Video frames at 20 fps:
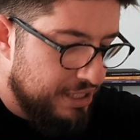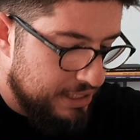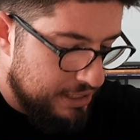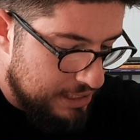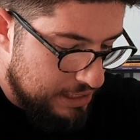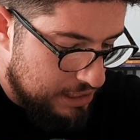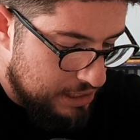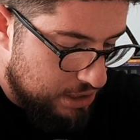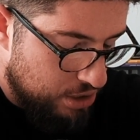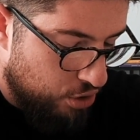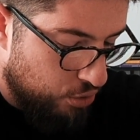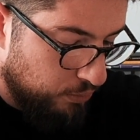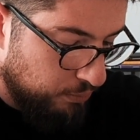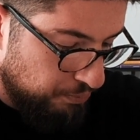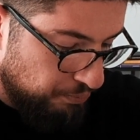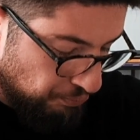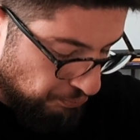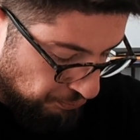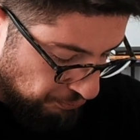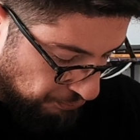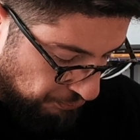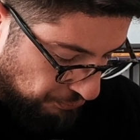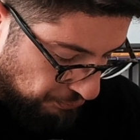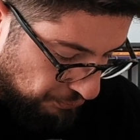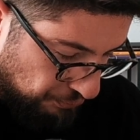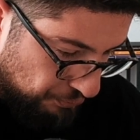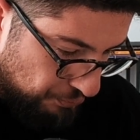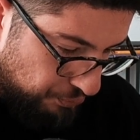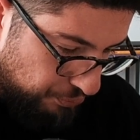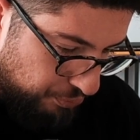So
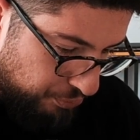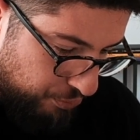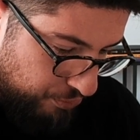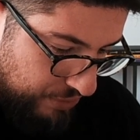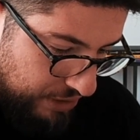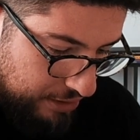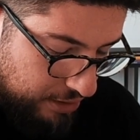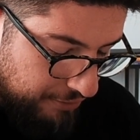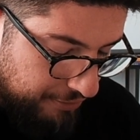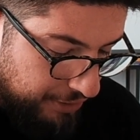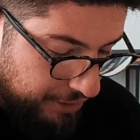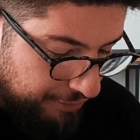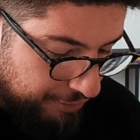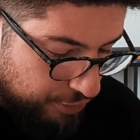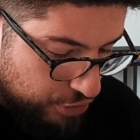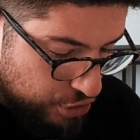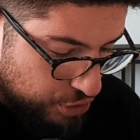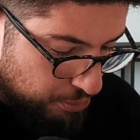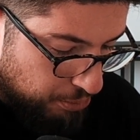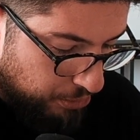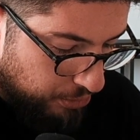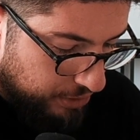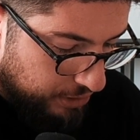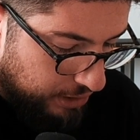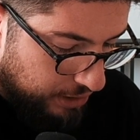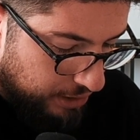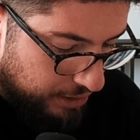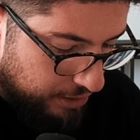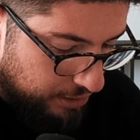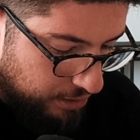the very first point
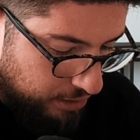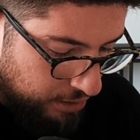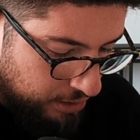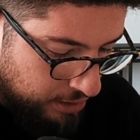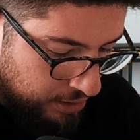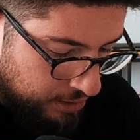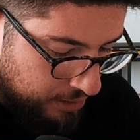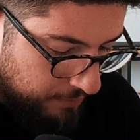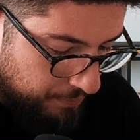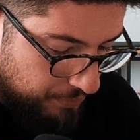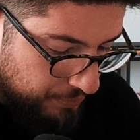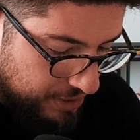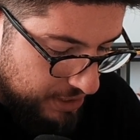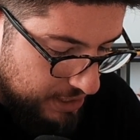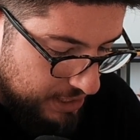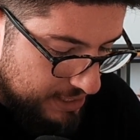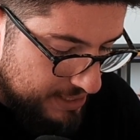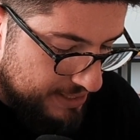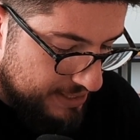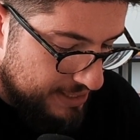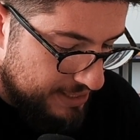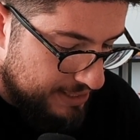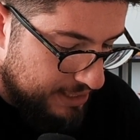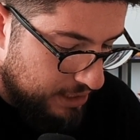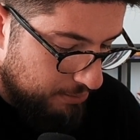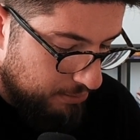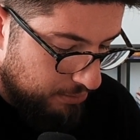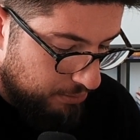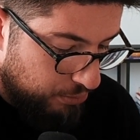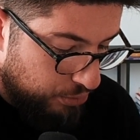here in this
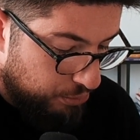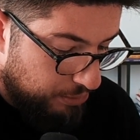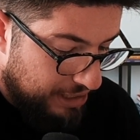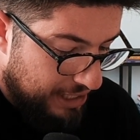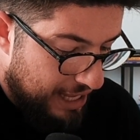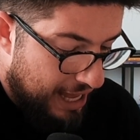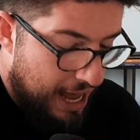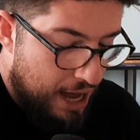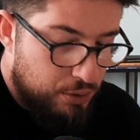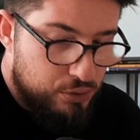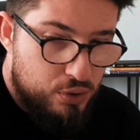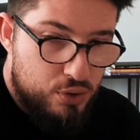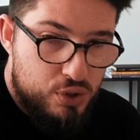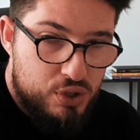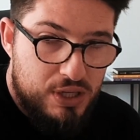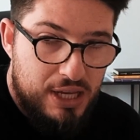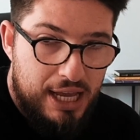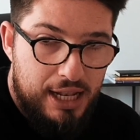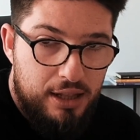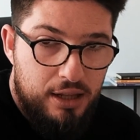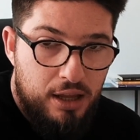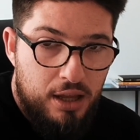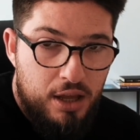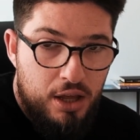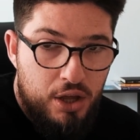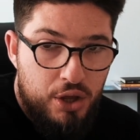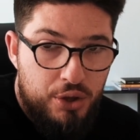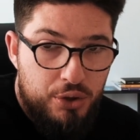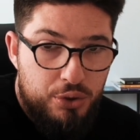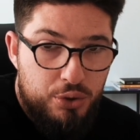system would be how to sell
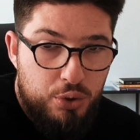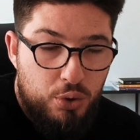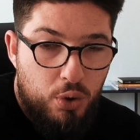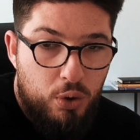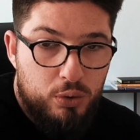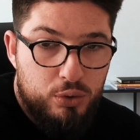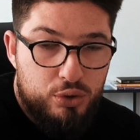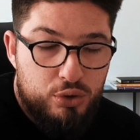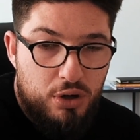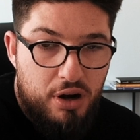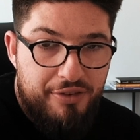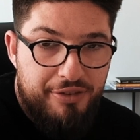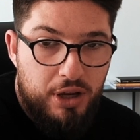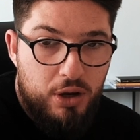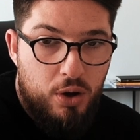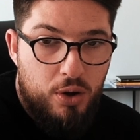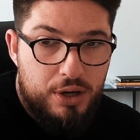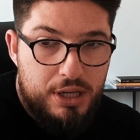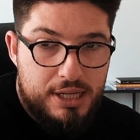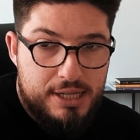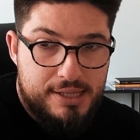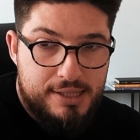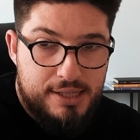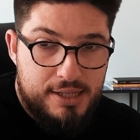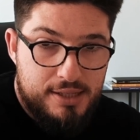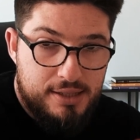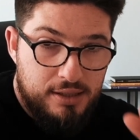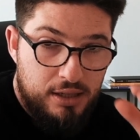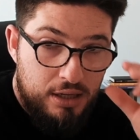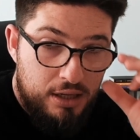to cold traffic
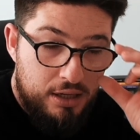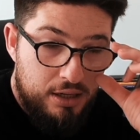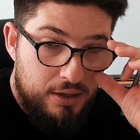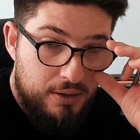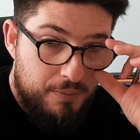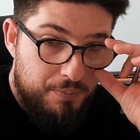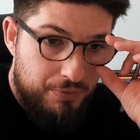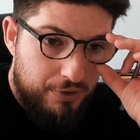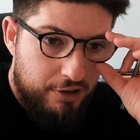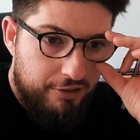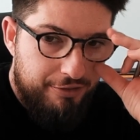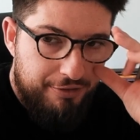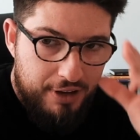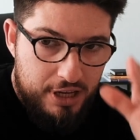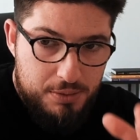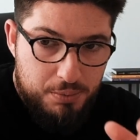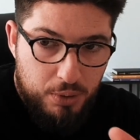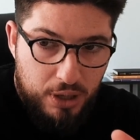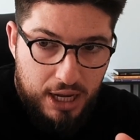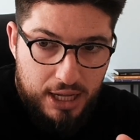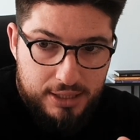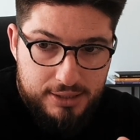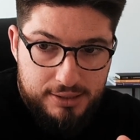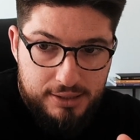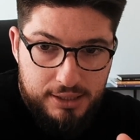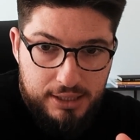audiences. Facebook ads,